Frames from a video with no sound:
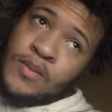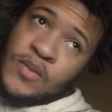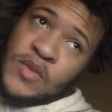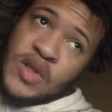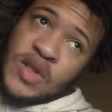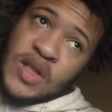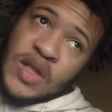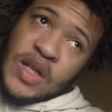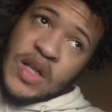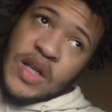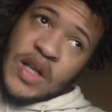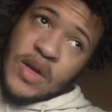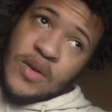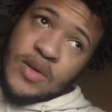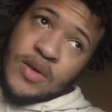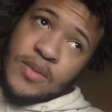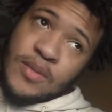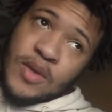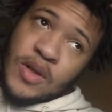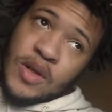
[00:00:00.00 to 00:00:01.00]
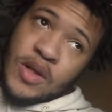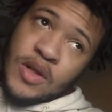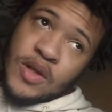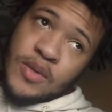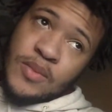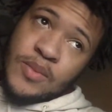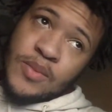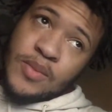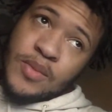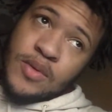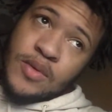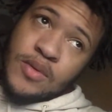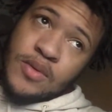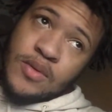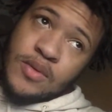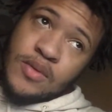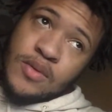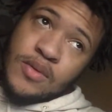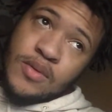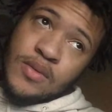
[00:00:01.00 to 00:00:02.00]
Just getting out some
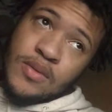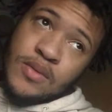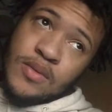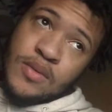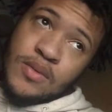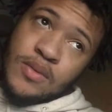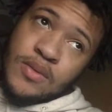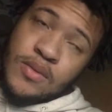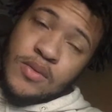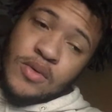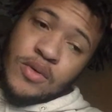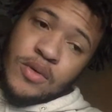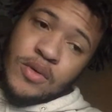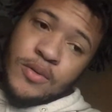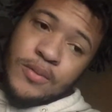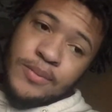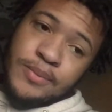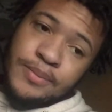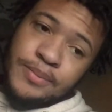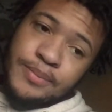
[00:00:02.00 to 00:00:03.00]
clips, you know.